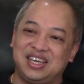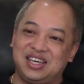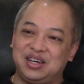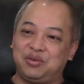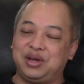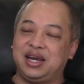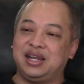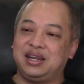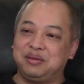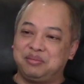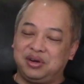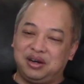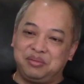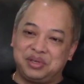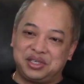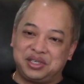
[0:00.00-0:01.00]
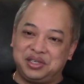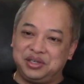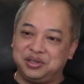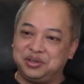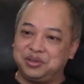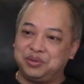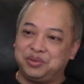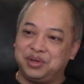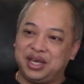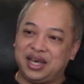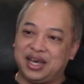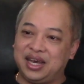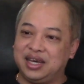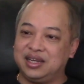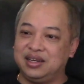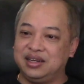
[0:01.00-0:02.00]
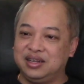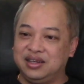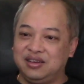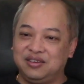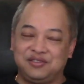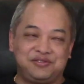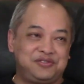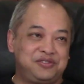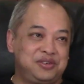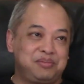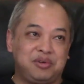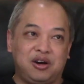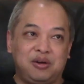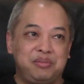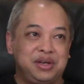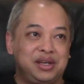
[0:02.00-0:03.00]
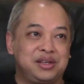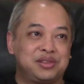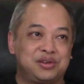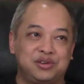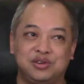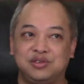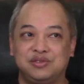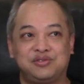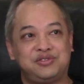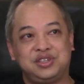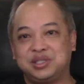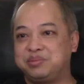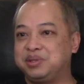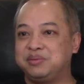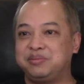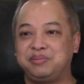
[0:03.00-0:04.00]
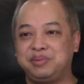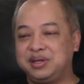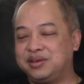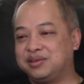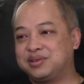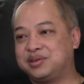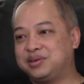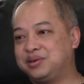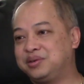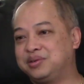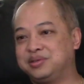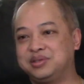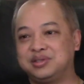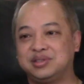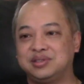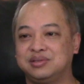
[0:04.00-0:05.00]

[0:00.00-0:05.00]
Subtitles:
We had a barbecue. We had football being thrown, frisbee being thrown.